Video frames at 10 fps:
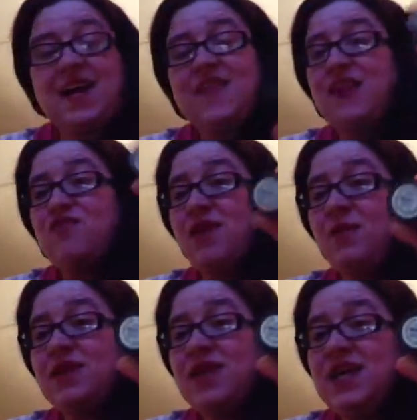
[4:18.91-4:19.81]
then
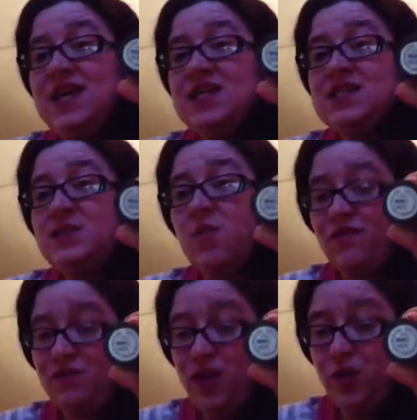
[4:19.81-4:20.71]
Rebel is the one
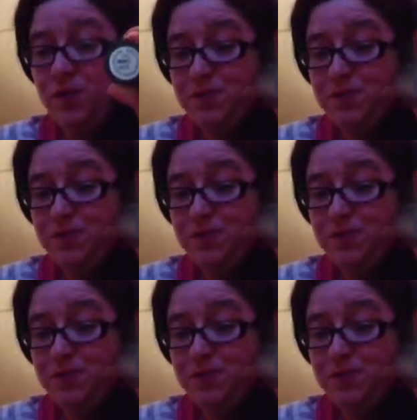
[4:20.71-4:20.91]
for you.